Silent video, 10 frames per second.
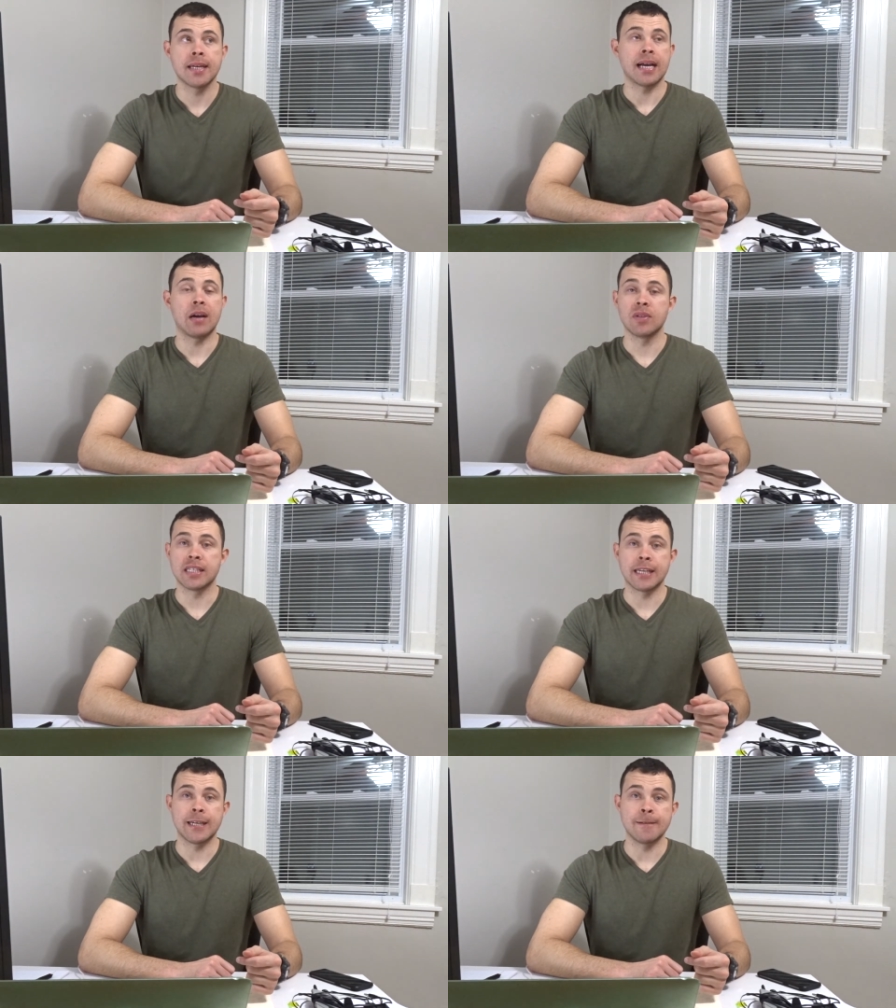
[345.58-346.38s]
I would
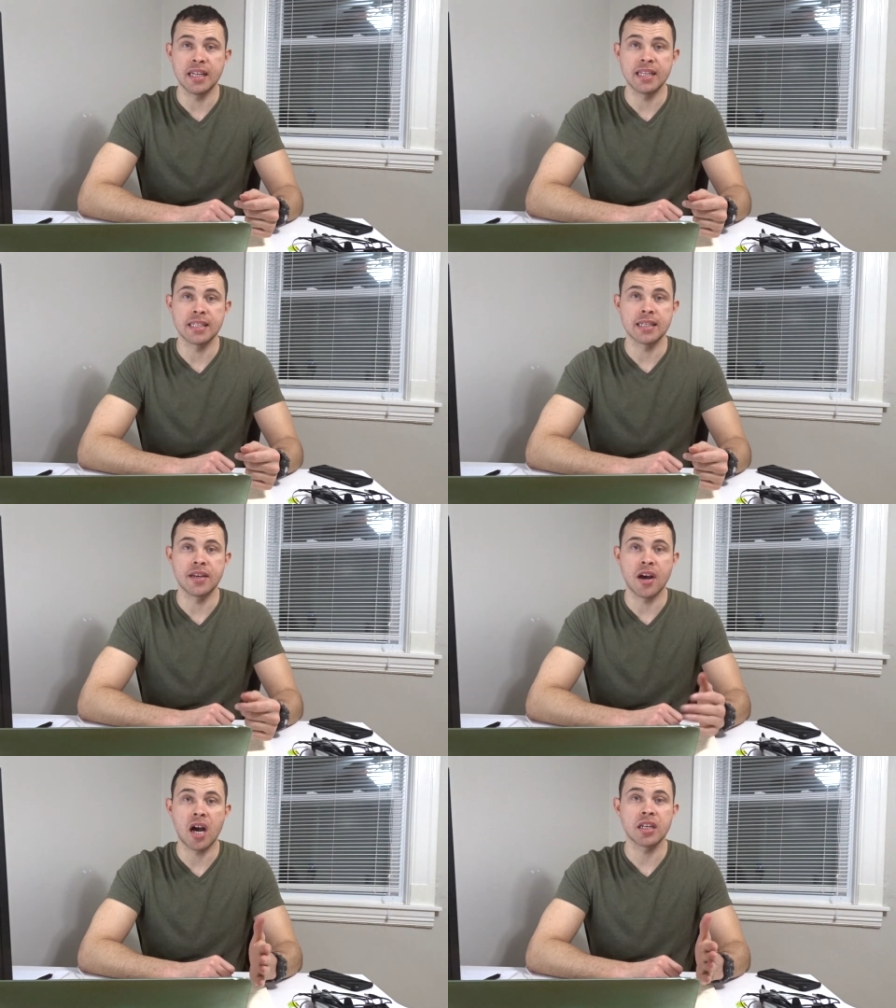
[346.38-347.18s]
say it is
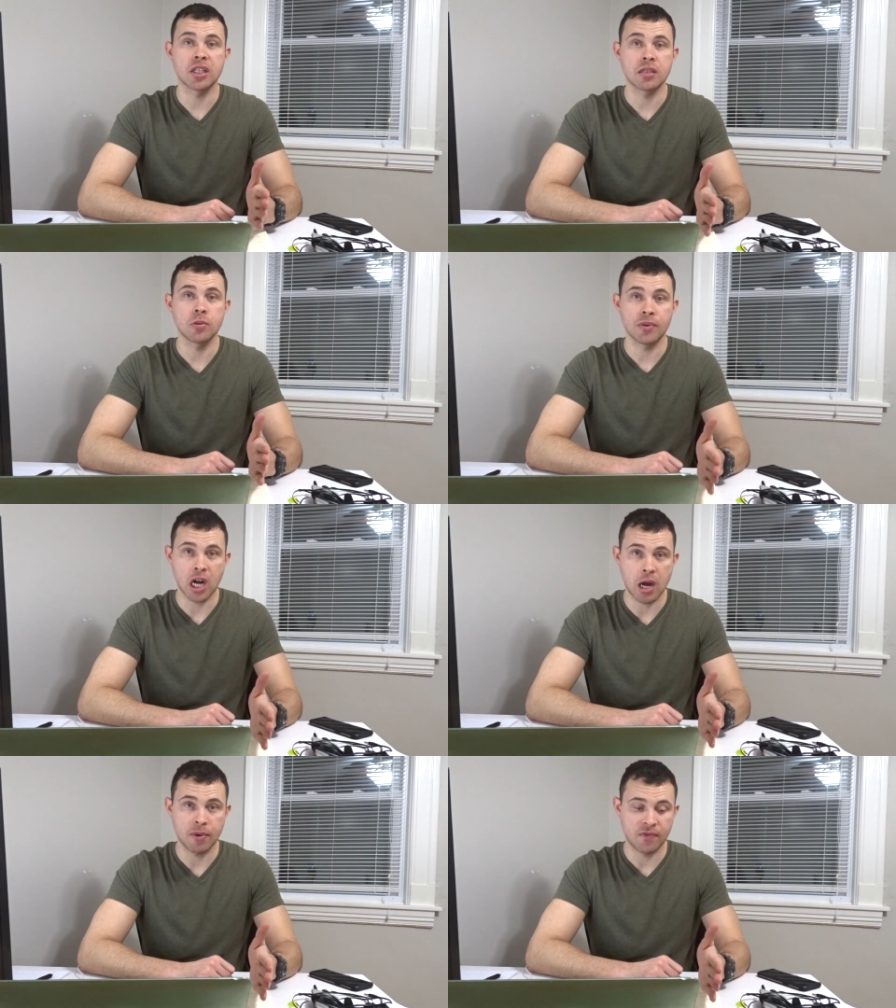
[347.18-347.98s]
not super
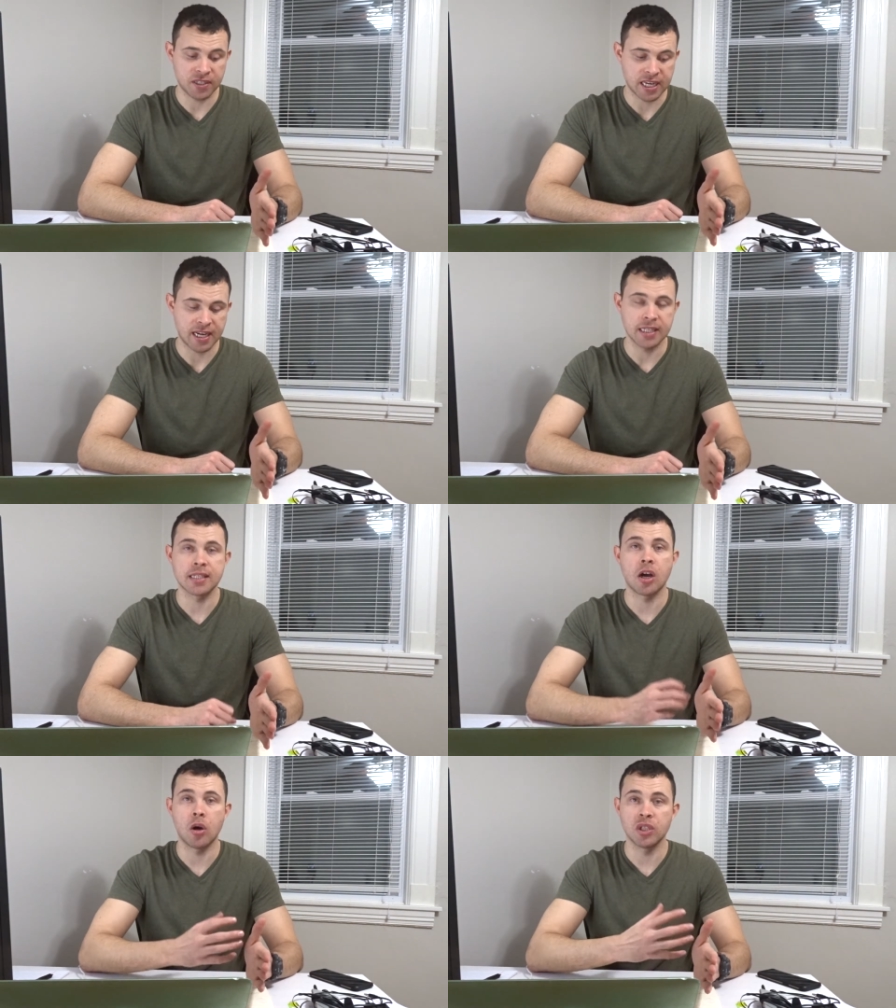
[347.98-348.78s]
common for tenants
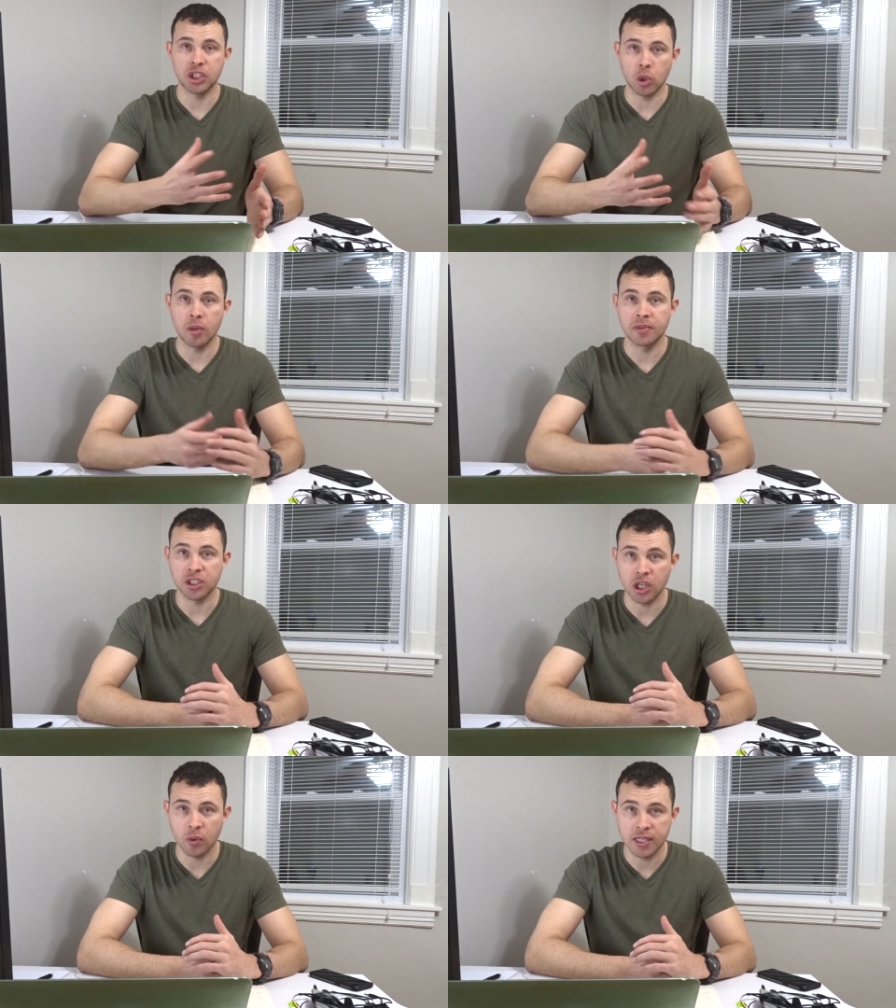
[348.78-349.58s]
to always show up to
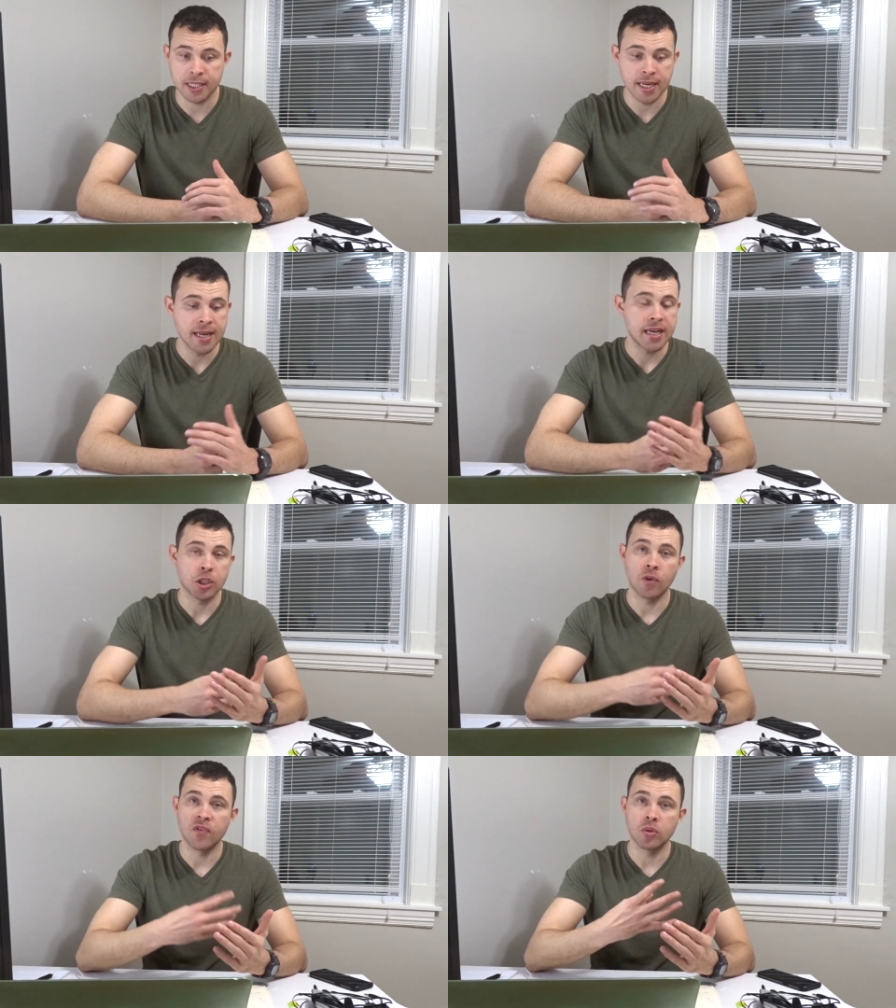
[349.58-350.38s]
showings.
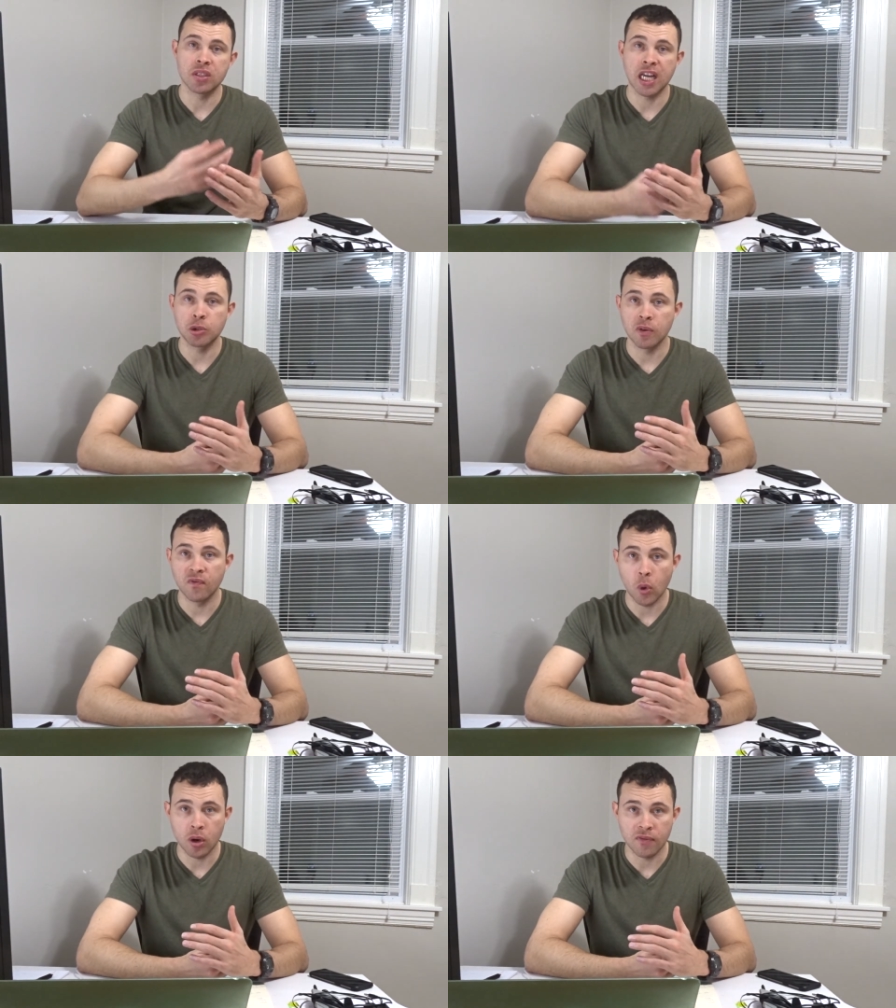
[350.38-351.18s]
So if you schedule
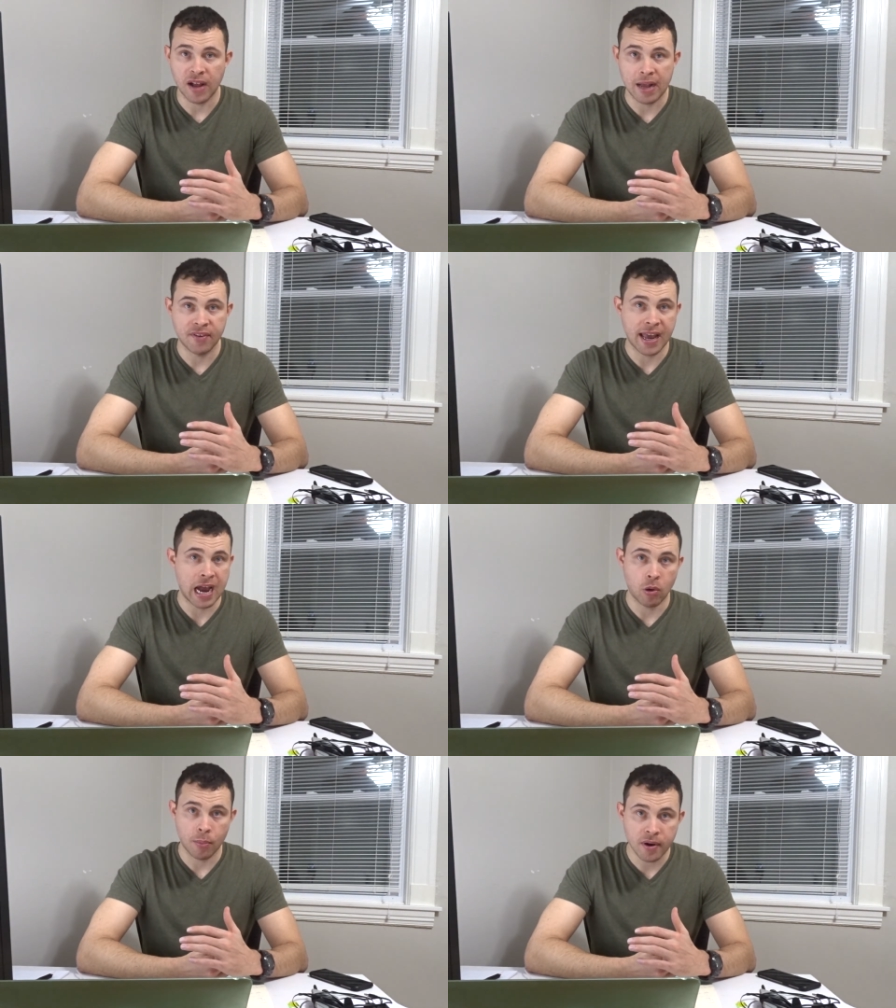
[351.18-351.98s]
four or five in an
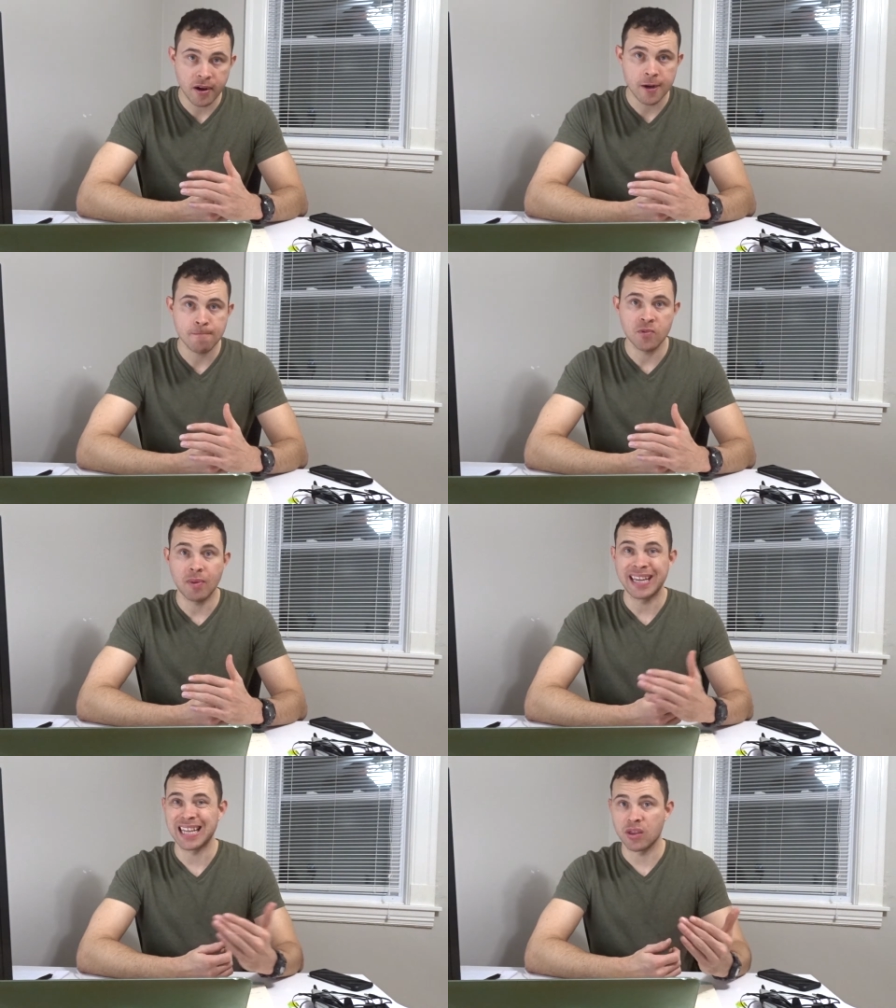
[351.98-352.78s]
hour period, you
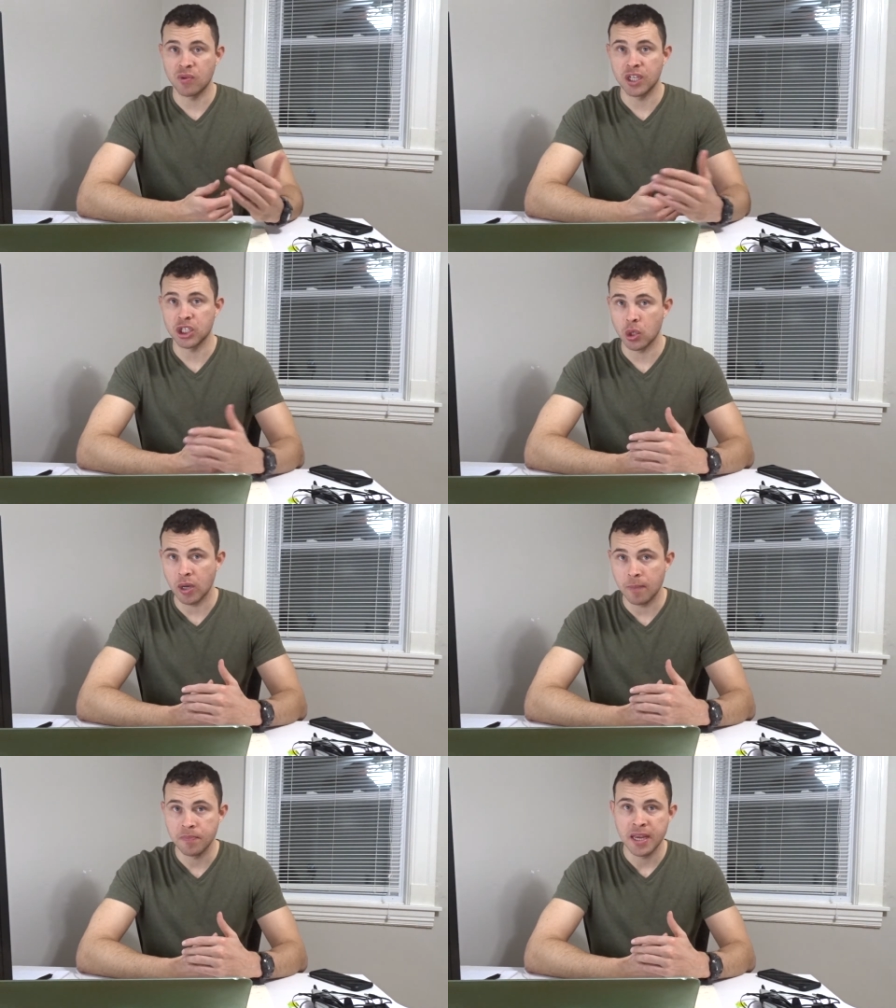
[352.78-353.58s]
might get three to show
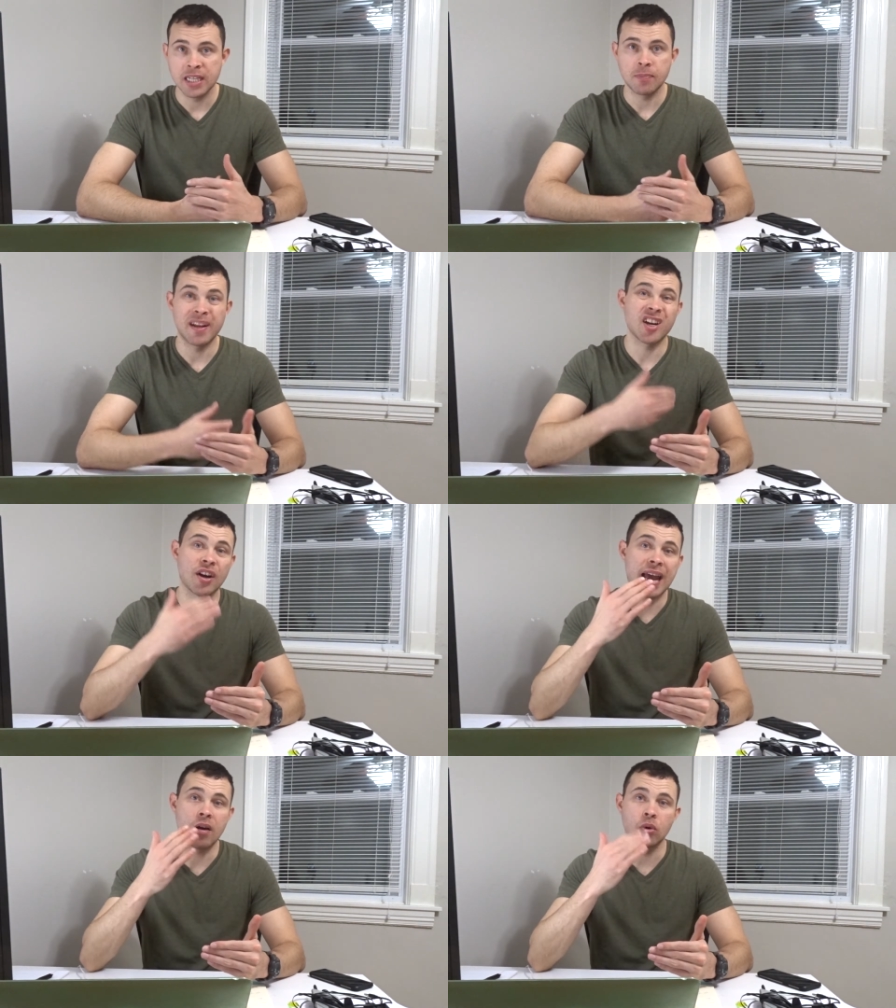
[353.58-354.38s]
up, depending on
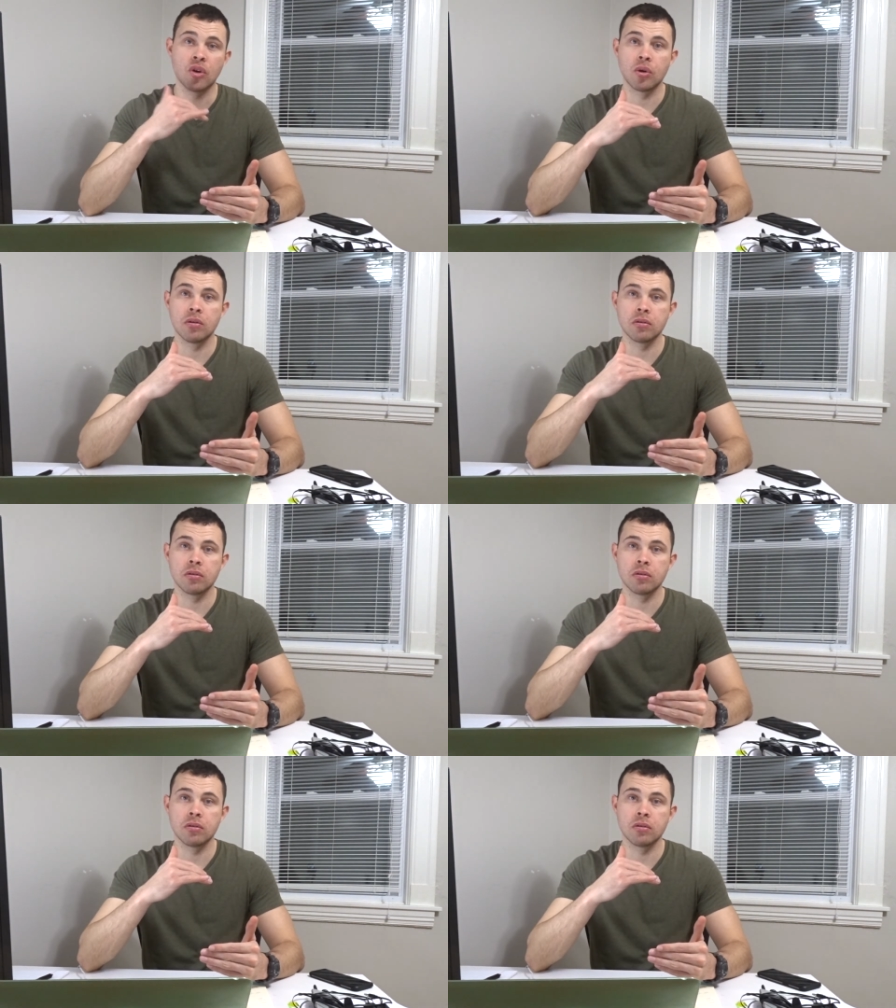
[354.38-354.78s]
how